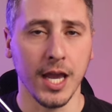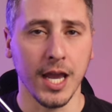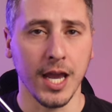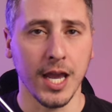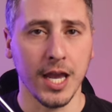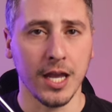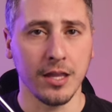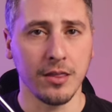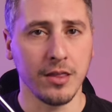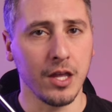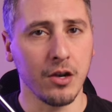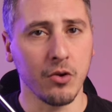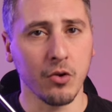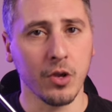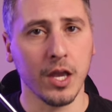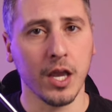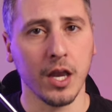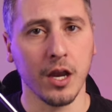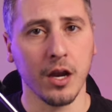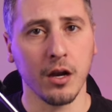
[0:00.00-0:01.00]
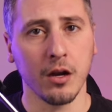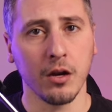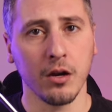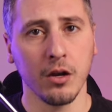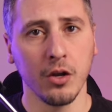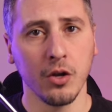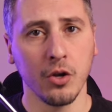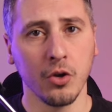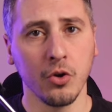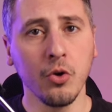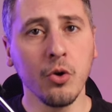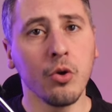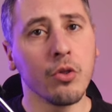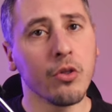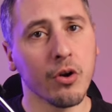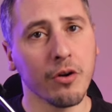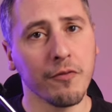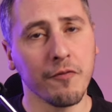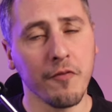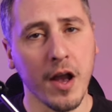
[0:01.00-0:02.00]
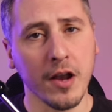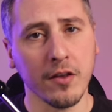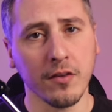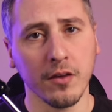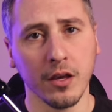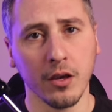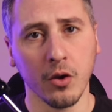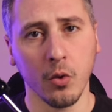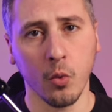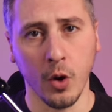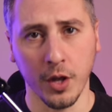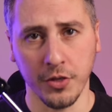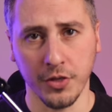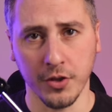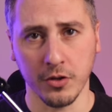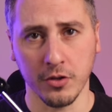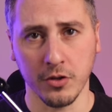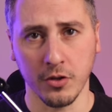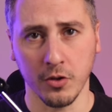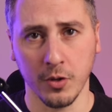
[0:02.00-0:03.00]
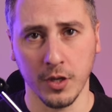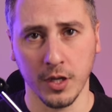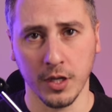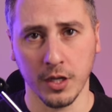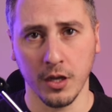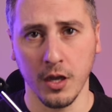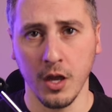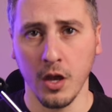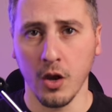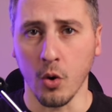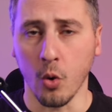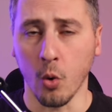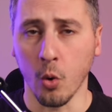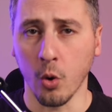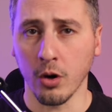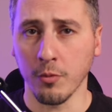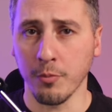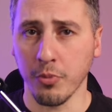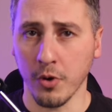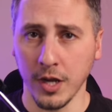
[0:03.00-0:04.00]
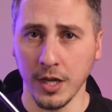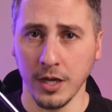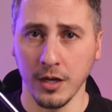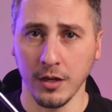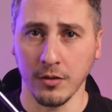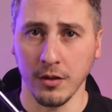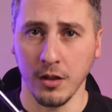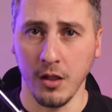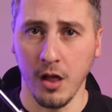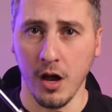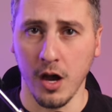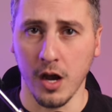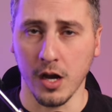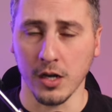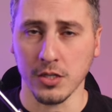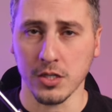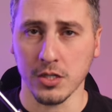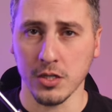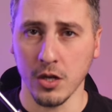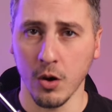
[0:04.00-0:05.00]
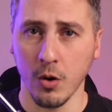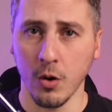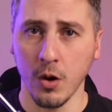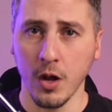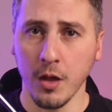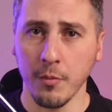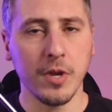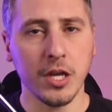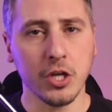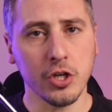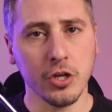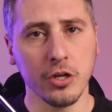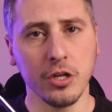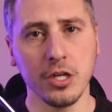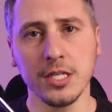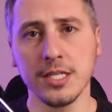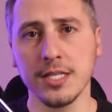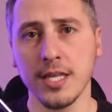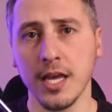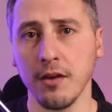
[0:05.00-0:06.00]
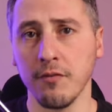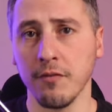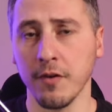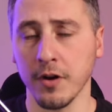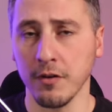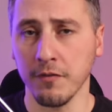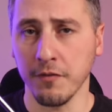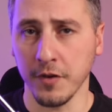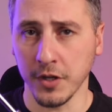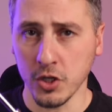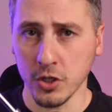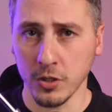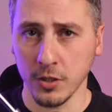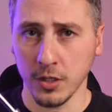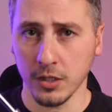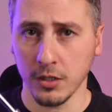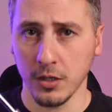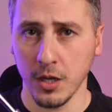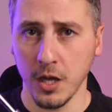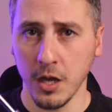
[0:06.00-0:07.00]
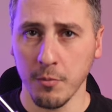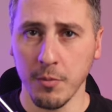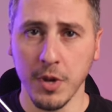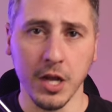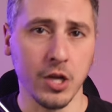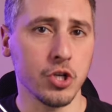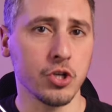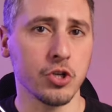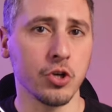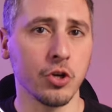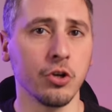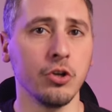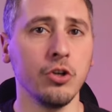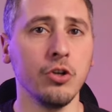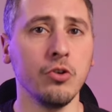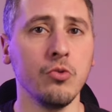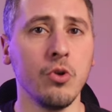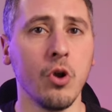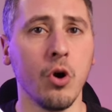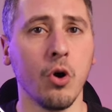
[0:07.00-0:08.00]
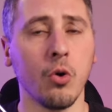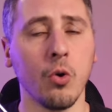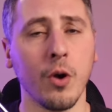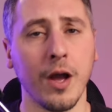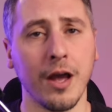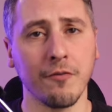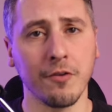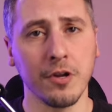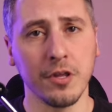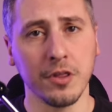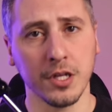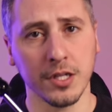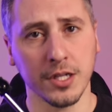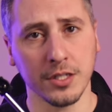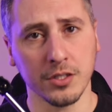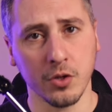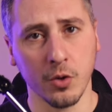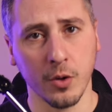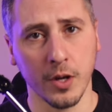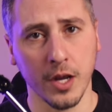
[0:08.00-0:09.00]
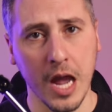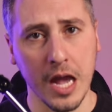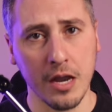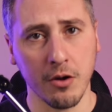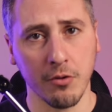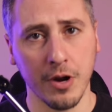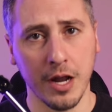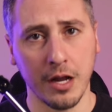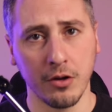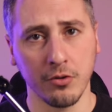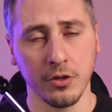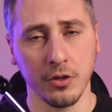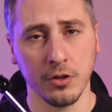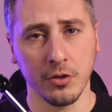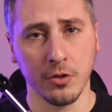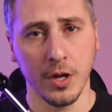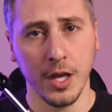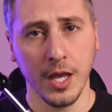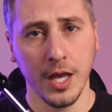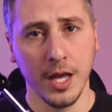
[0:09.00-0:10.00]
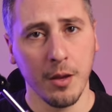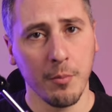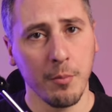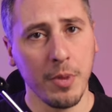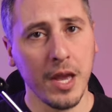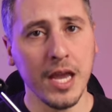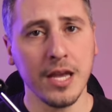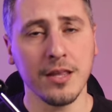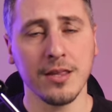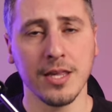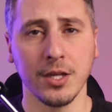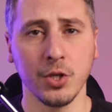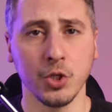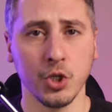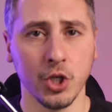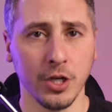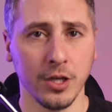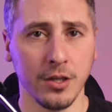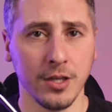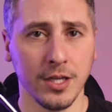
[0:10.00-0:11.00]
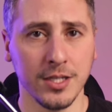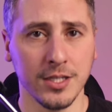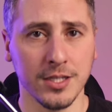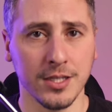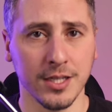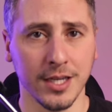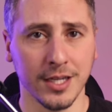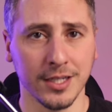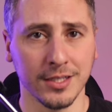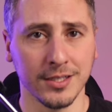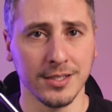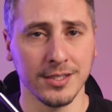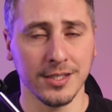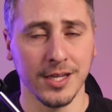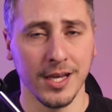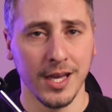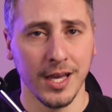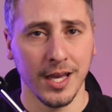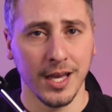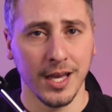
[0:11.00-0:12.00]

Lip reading: and they don't care who they're affecting, what they're doing, or breaking the law. So make sure you stay very vigilant. Make sure you know everything that's going on around you. Pay attention to these things